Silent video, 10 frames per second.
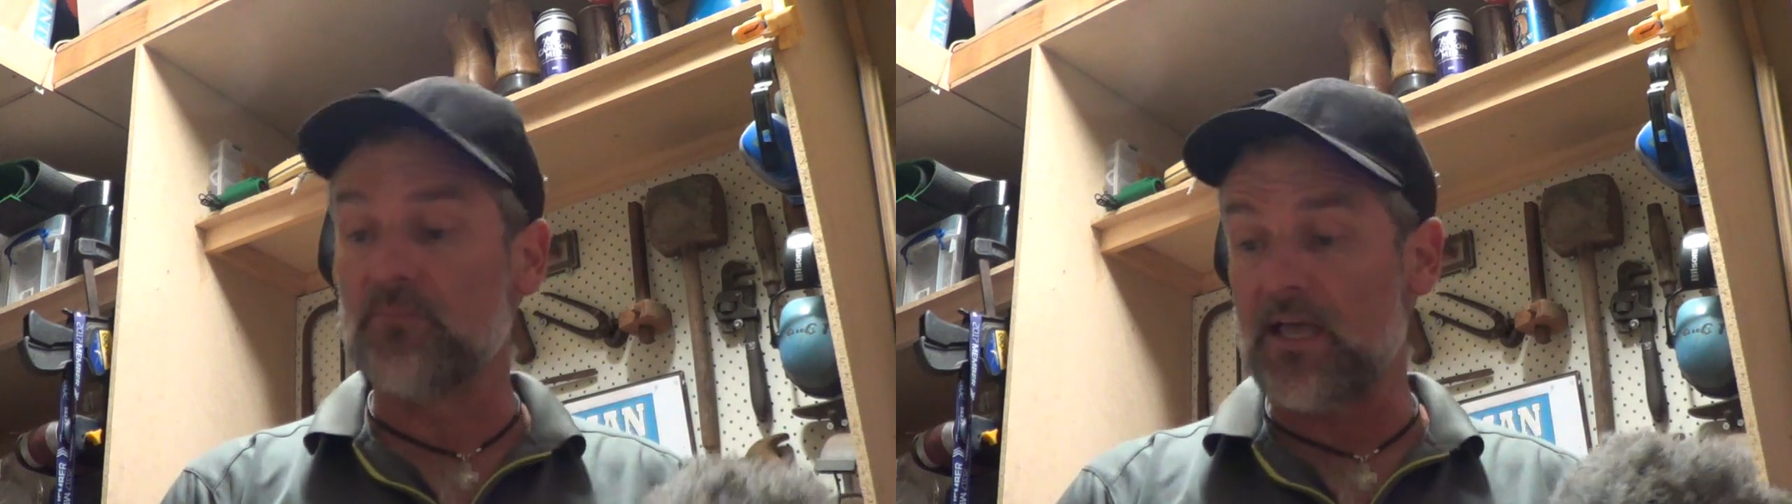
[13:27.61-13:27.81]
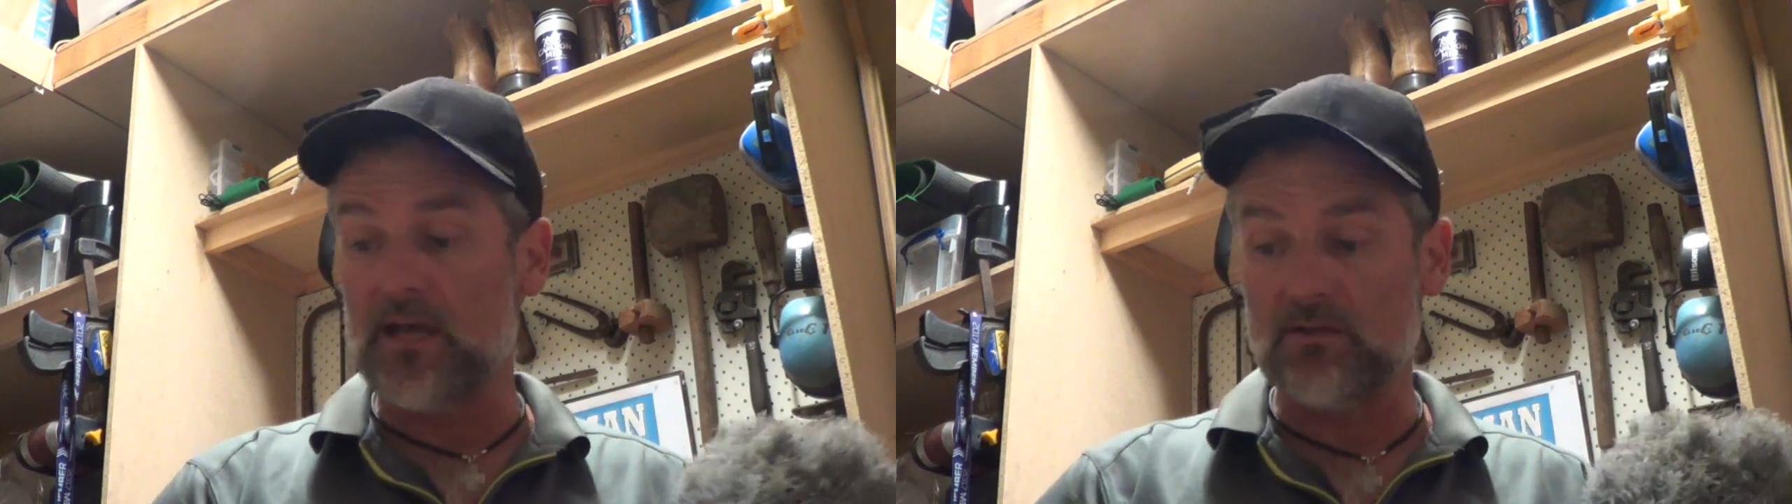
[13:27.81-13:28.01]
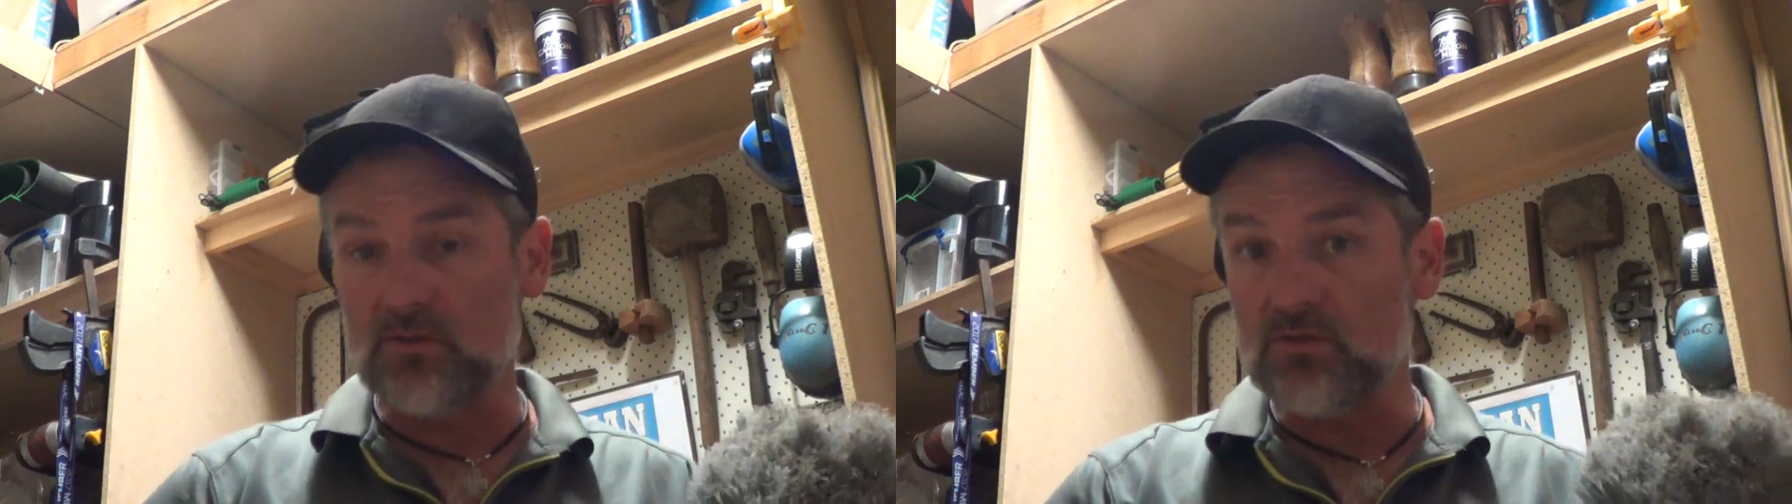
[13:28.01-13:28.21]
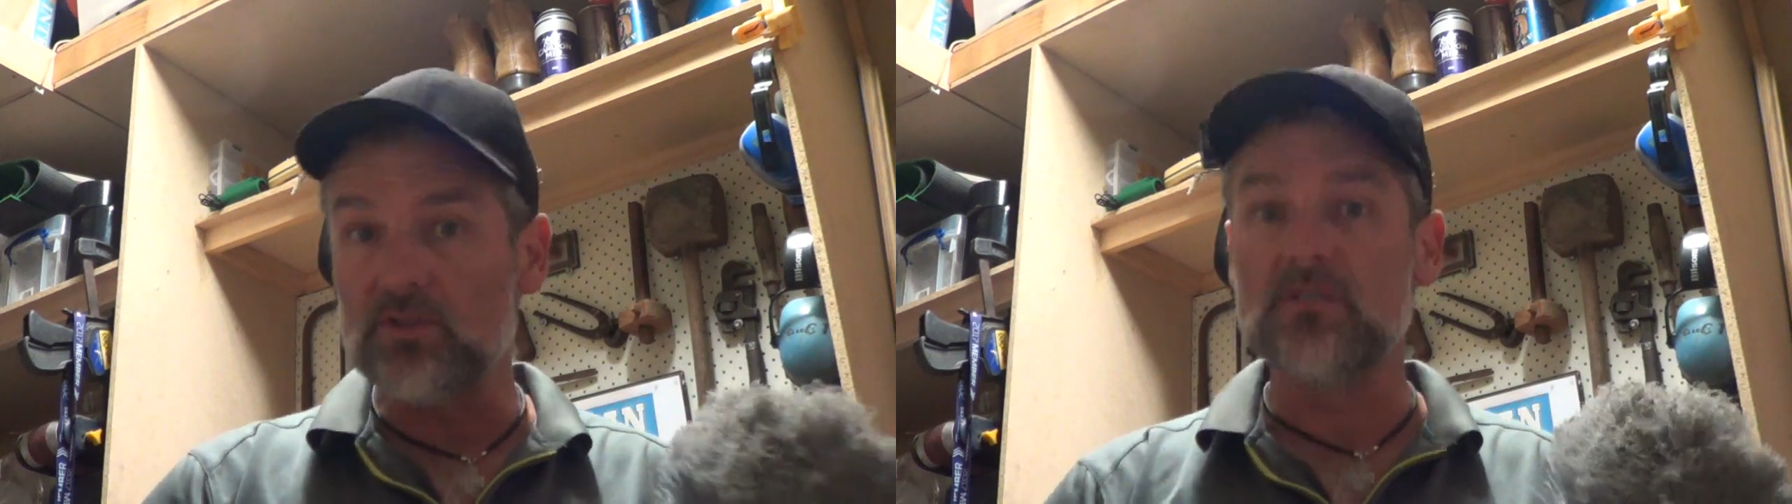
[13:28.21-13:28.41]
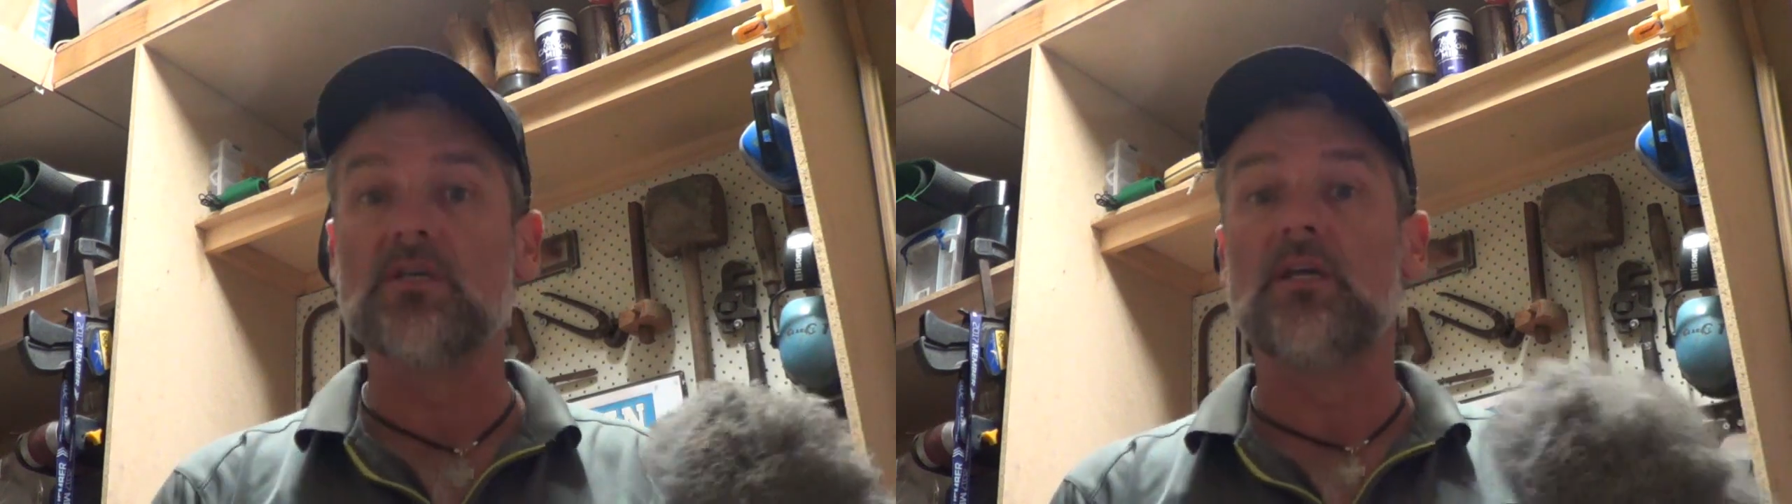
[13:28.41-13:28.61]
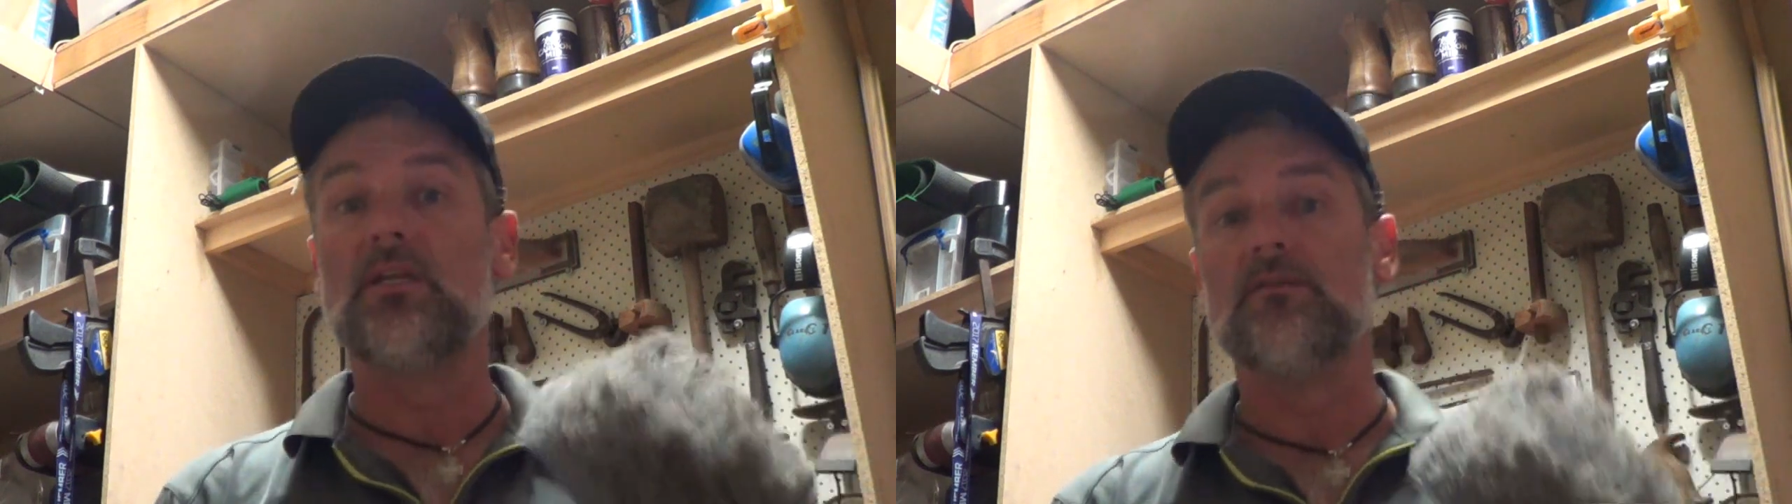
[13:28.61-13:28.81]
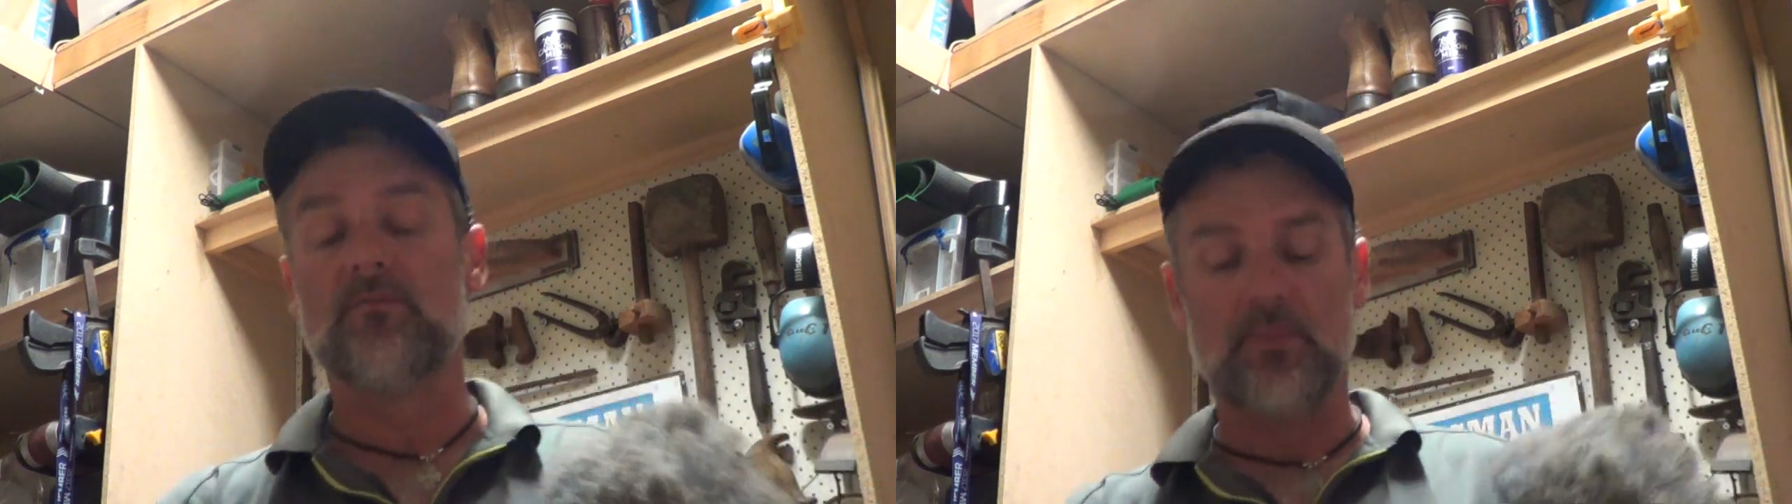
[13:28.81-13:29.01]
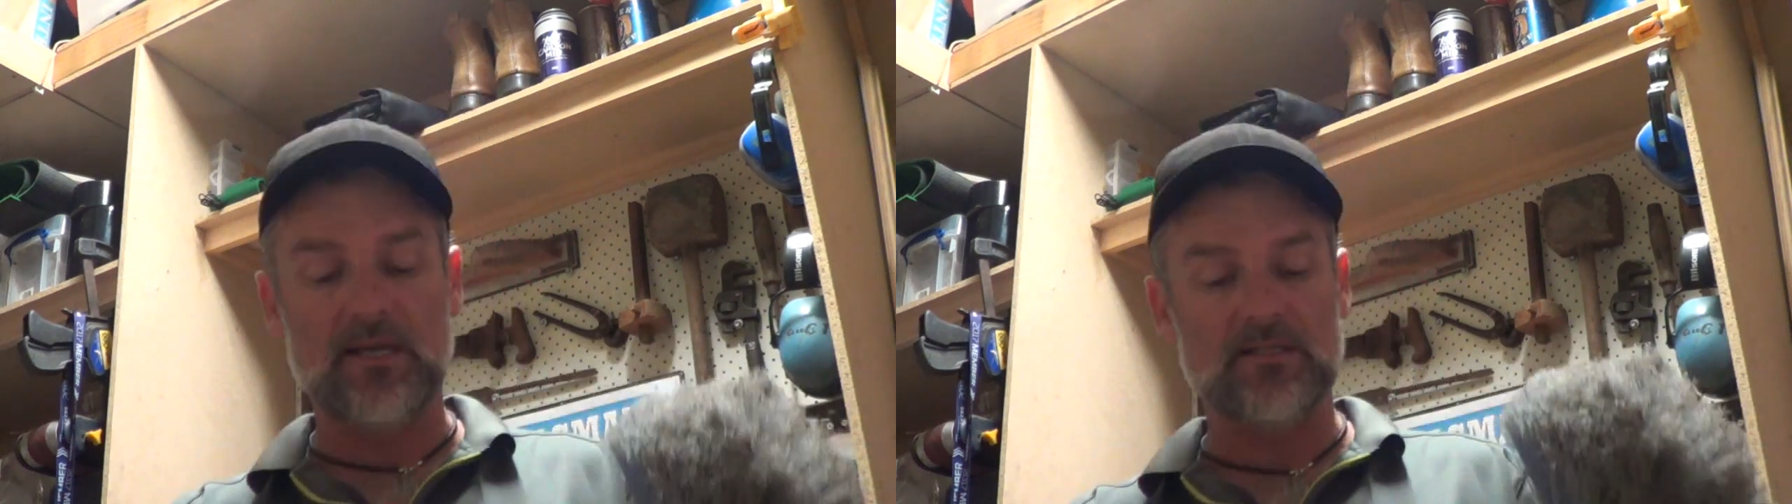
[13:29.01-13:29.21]
how to do this heating of the
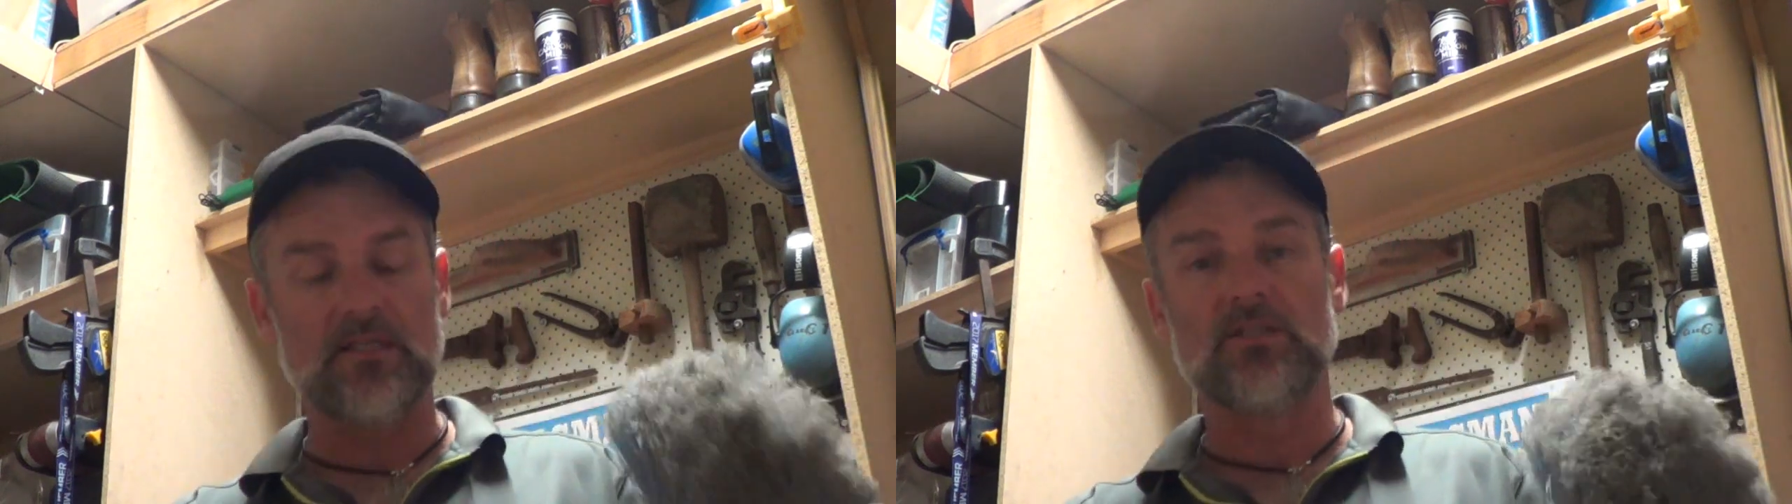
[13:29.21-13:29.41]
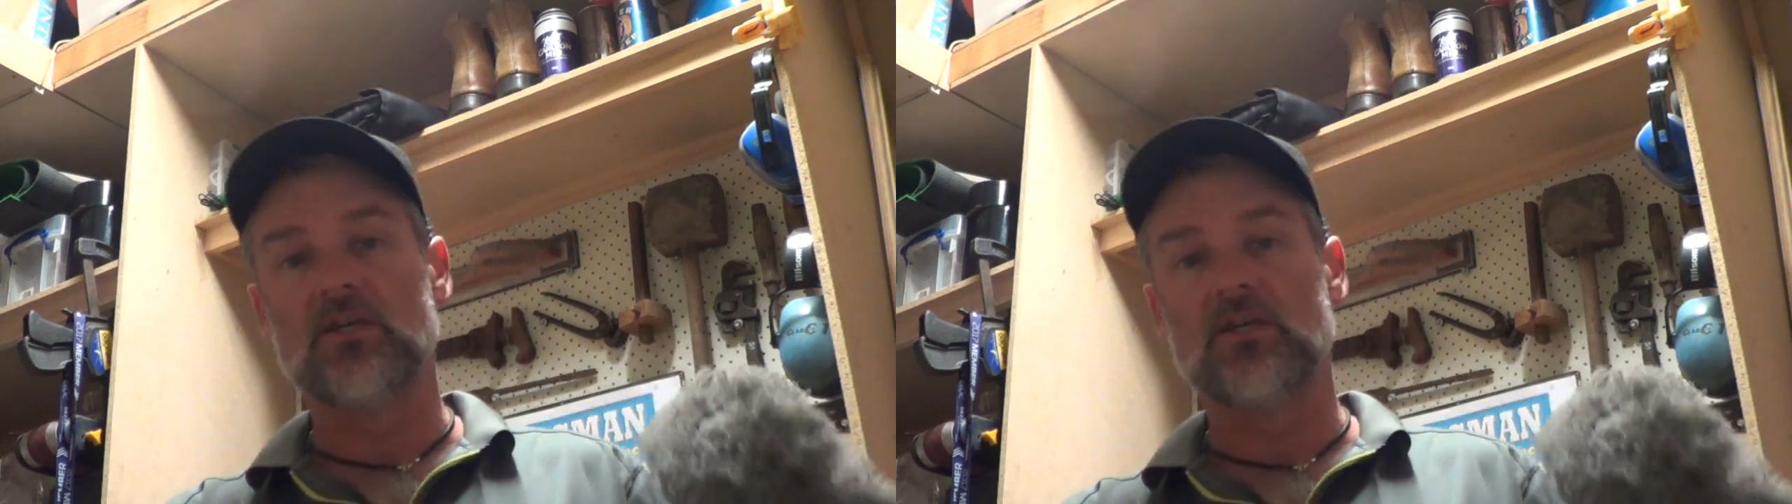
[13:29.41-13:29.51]
plastic,